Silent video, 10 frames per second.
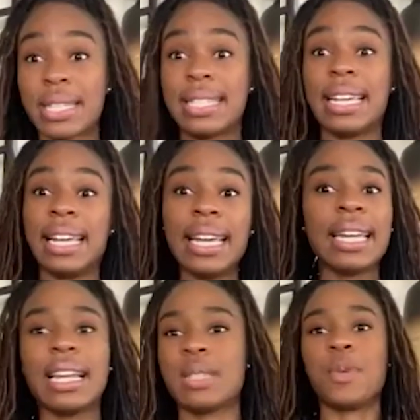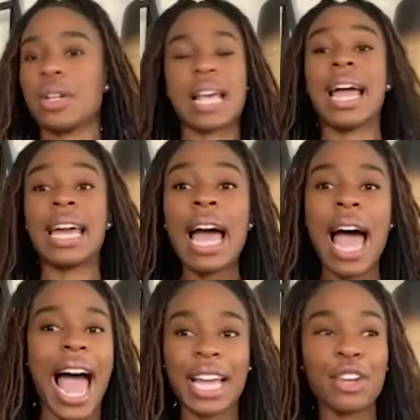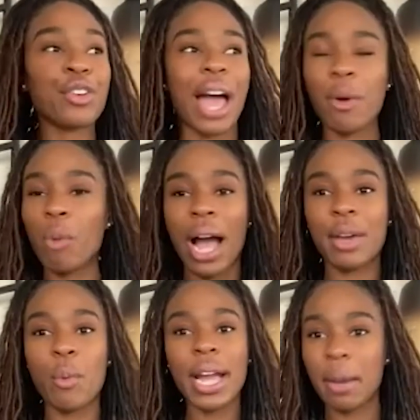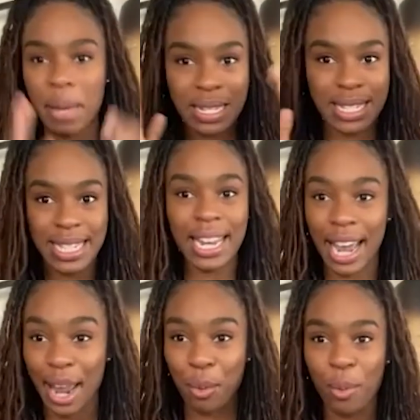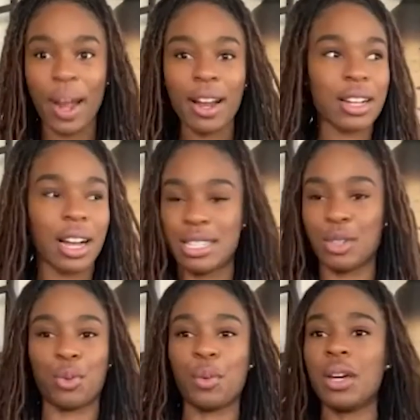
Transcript: to eat is because I can wake up and sit and work until 3